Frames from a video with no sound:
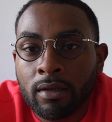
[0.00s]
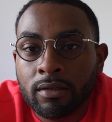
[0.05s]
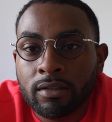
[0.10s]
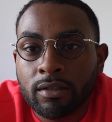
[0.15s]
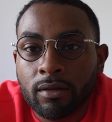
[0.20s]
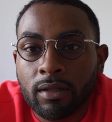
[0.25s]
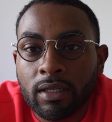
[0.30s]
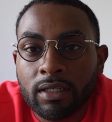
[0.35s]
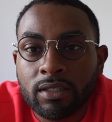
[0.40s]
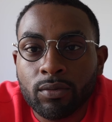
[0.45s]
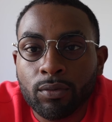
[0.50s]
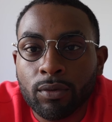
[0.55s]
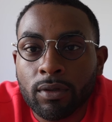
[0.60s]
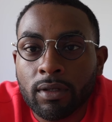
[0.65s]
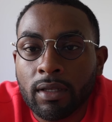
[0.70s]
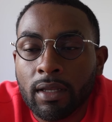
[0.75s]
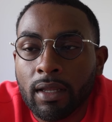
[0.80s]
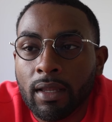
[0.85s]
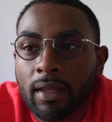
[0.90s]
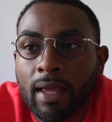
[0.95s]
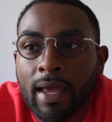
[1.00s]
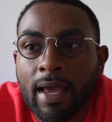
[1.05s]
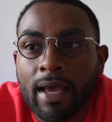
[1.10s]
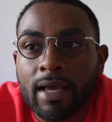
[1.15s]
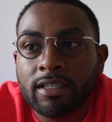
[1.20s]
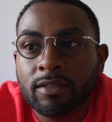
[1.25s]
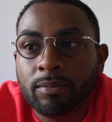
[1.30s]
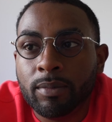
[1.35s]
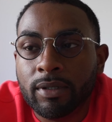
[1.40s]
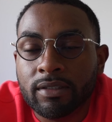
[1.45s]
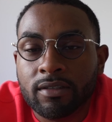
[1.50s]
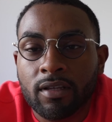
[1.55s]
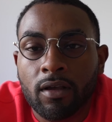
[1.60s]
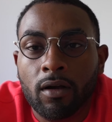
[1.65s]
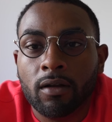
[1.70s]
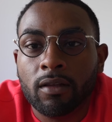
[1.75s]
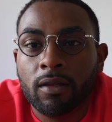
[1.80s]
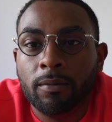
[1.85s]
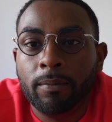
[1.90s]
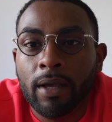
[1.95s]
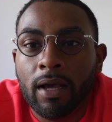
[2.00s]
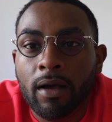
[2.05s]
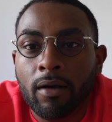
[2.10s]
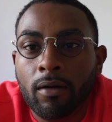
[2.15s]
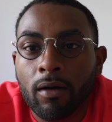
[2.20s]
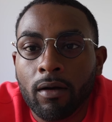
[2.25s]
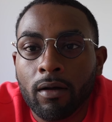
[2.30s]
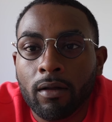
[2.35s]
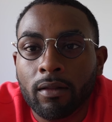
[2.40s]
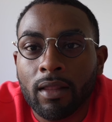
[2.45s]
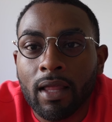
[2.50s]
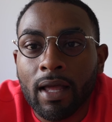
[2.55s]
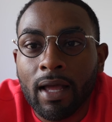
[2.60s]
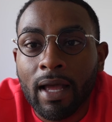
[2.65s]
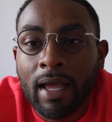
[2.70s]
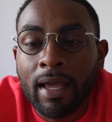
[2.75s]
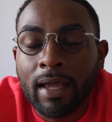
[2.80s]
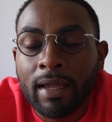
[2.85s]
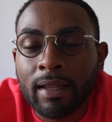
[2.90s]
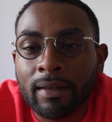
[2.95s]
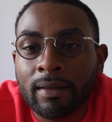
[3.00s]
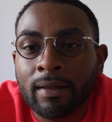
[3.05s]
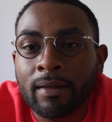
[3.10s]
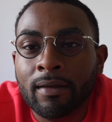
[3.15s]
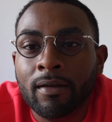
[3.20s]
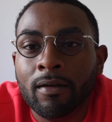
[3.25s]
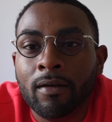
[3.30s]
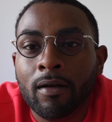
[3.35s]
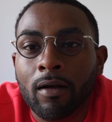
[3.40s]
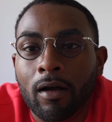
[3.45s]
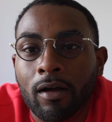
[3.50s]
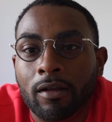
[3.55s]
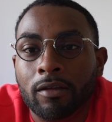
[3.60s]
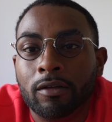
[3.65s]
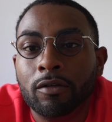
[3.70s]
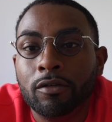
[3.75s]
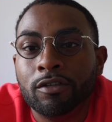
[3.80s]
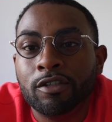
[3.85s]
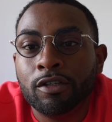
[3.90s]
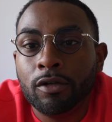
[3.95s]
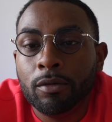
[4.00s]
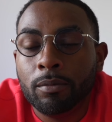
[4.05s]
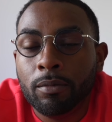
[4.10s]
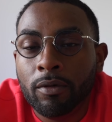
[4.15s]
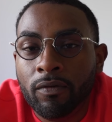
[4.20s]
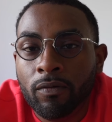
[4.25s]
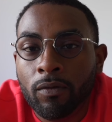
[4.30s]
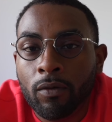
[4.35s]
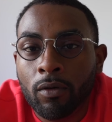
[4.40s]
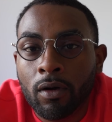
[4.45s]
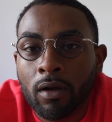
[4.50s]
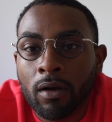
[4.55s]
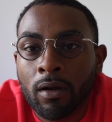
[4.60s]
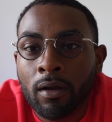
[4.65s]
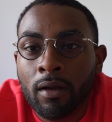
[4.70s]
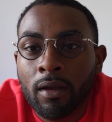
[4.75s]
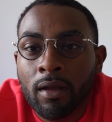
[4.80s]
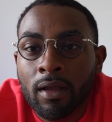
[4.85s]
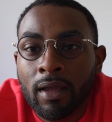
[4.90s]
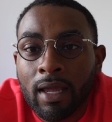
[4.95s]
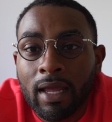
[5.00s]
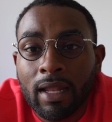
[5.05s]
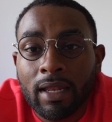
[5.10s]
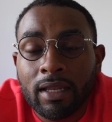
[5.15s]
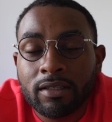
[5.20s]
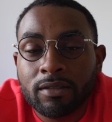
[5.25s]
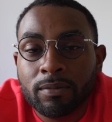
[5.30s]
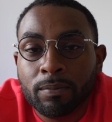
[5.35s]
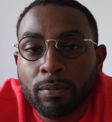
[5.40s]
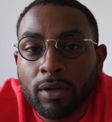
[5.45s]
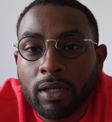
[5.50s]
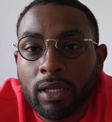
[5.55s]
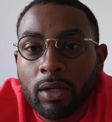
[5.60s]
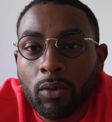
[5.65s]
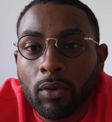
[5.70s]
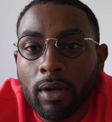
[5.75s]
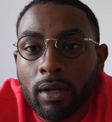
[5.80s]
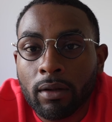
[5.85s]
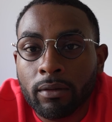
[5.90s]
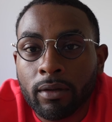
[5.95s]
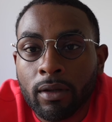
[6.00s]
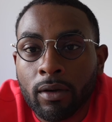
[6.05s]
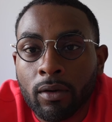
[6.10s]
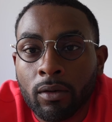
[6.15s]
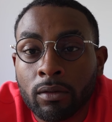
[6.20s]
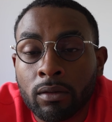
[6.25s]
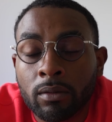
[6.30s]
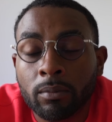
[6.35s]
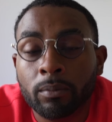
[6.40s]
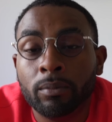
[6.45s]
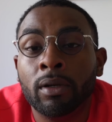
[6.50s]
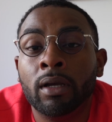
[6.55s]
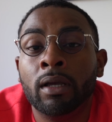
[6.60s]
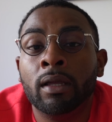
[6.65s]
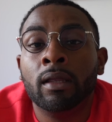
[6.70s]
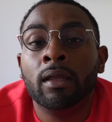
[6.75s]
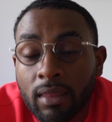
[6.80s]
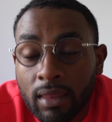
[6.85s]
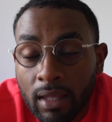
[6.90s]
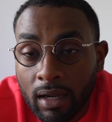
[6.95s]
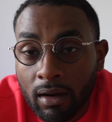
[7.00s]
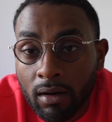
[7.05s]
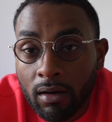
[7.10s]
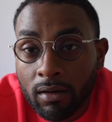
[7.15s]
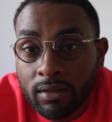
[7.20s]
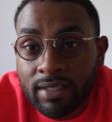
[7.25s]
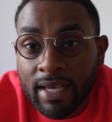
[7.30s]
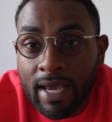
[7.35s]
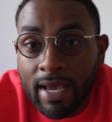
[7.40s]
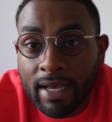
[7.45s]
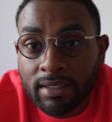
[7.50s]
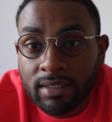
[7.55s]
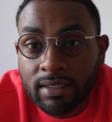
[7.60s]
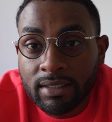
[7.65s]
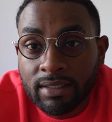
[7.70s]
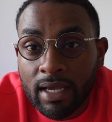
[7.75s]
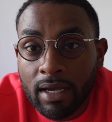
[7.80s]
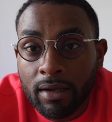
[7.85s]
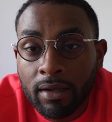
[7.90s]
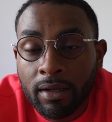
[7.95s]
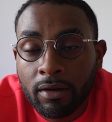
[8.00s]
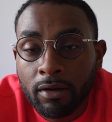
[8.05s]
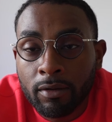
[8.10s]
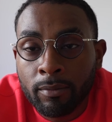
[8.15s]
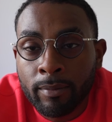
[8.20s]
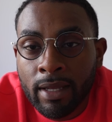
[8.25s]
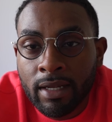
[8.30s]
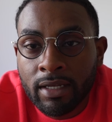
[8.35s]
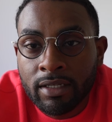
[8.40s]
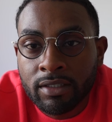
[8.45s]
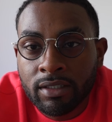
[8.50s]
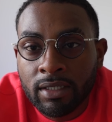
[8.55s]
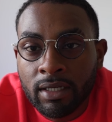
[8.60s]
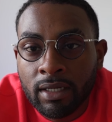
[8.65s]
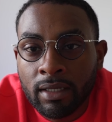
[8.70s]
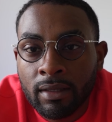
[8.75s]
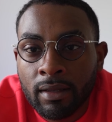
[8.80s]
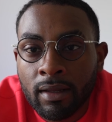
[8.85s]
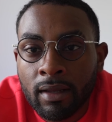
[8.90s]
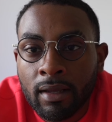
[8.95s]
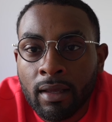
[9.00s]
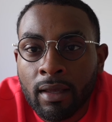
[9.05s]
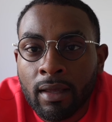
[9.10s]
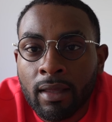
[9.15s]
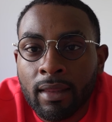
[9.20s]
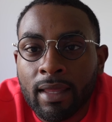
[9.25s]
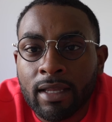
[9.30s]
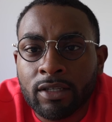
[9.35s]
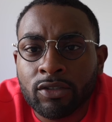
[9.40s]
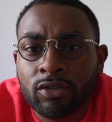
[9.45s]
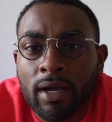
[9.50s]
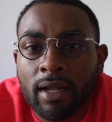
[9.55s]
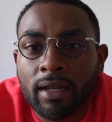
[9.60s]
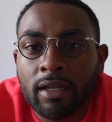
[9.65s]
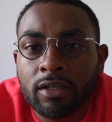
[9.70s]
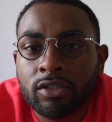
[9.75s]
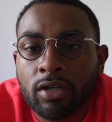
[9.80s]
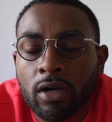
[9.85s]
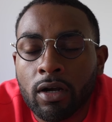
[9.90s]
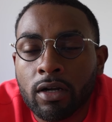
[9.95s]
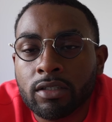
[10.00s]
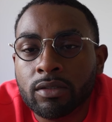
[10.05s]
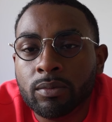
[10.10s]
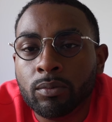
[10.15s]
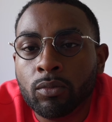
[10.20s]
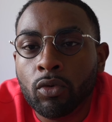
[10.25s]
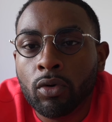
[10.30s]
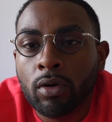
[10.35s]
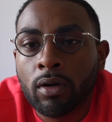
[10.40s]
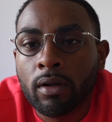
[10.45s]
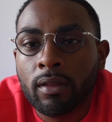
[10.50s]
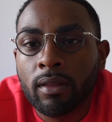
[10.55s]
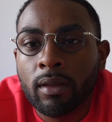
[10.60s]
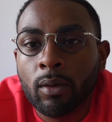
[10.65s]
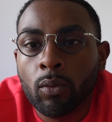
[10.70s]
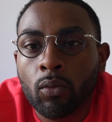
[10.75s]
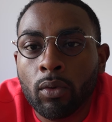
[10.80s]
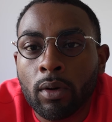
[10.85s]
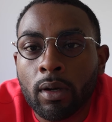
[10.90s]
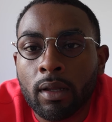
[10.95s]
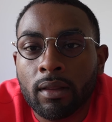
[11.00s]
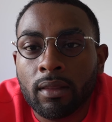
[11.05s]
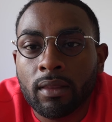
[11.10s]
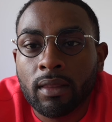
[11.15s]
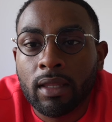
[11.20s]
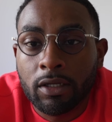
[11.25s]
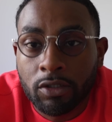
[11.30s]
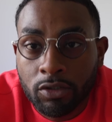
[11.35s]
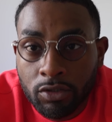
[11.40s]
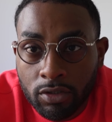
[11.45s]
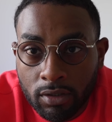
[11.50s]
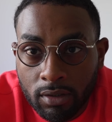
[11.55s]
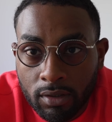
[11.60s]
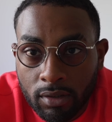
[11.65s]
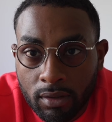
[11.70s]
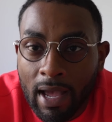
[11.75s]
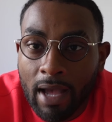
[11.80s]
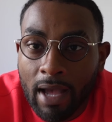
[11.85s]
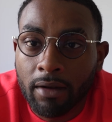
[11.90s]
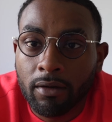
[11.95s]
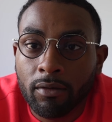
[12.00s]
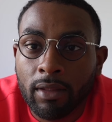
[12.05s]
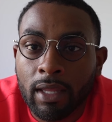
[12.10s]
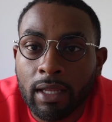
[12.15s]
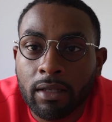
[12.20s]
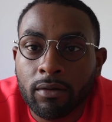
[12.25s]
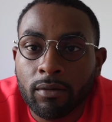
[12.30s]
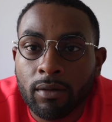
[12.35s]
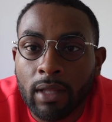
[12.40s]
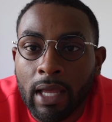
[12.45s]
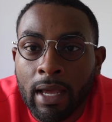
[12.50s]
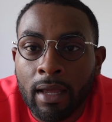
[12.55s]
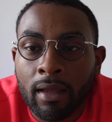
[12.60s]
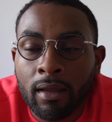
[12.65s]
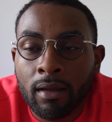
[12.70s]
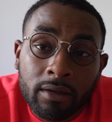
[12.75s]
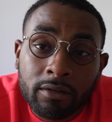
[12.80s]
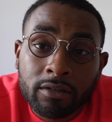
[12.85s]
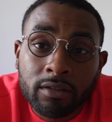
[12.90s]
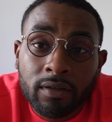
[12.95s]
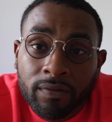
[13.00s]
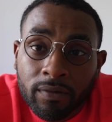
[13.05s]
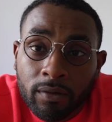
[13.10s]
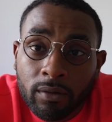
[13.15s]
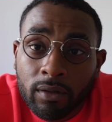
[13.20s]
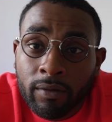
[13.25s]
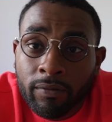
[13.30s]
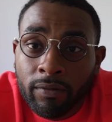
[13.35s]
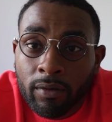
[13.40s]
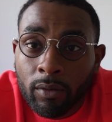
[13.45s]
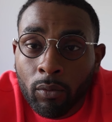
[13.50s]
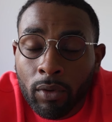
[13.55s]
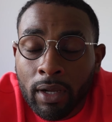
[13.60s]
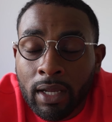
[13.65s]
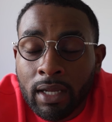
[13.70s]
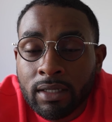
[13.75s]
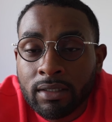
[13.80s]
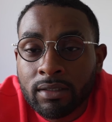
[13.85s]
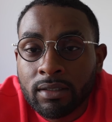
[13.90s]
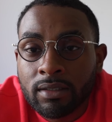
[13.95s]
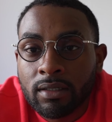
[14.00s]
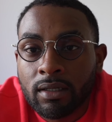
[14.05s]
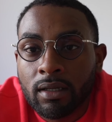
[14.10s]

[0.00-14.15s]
So this one has been talked about online, on YouTube before, and it's pretty well known, but there are taxis out here in Medellin that try to charge more than what they should. do they do that? There's a few different ways.